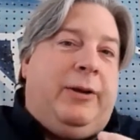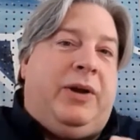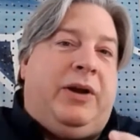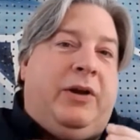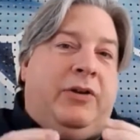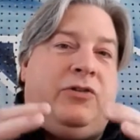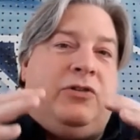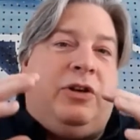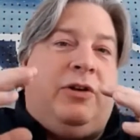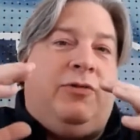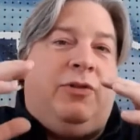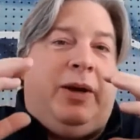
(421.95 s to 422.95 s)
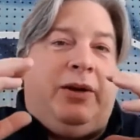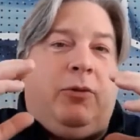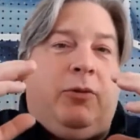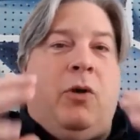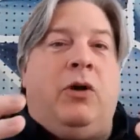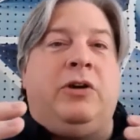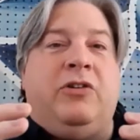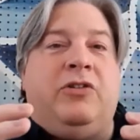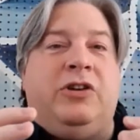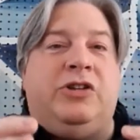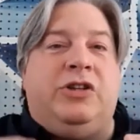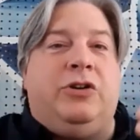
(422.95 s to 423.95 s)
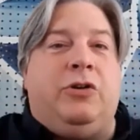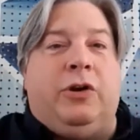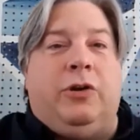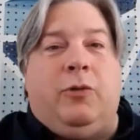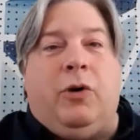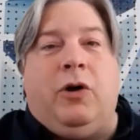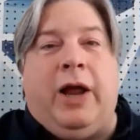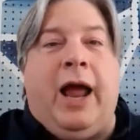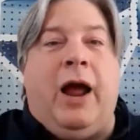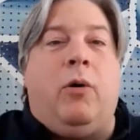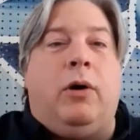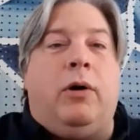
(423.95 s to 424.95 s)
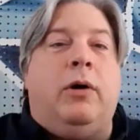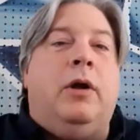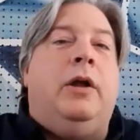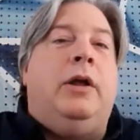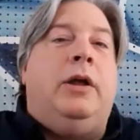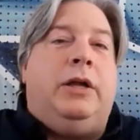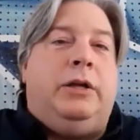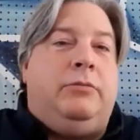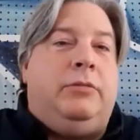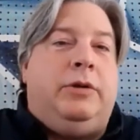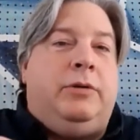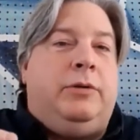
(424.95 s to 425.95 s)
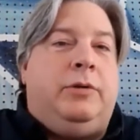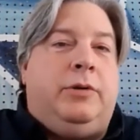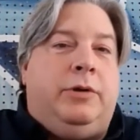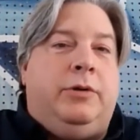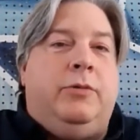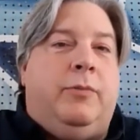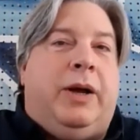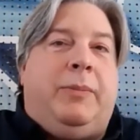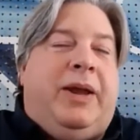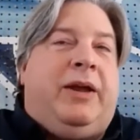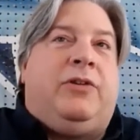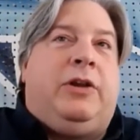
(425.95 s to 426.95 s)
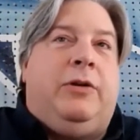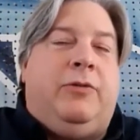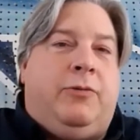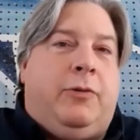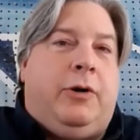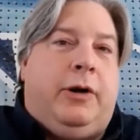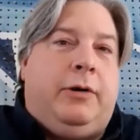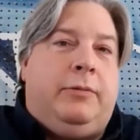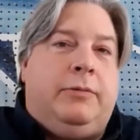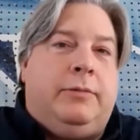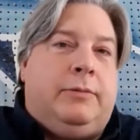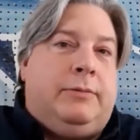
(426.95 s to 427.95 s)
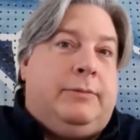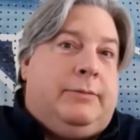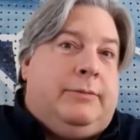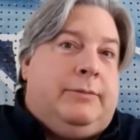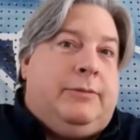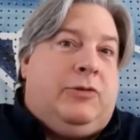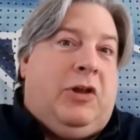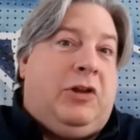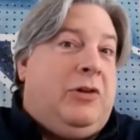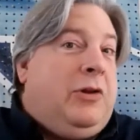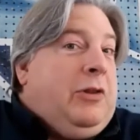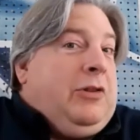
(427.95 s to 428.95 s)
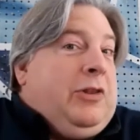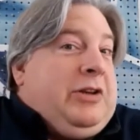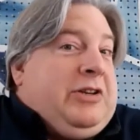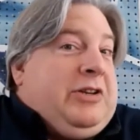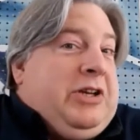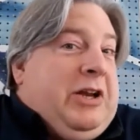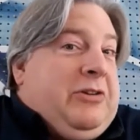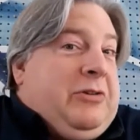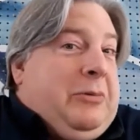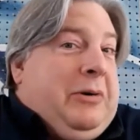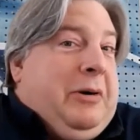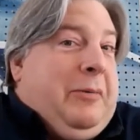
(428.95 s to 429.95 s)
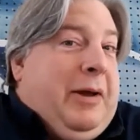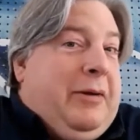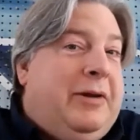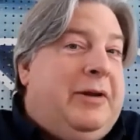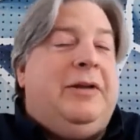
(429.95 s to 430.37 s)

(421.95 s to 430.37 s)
Because if you make the wrong decision during the wrong hour, you might be executed for it. So that's another thing that she has to worry about.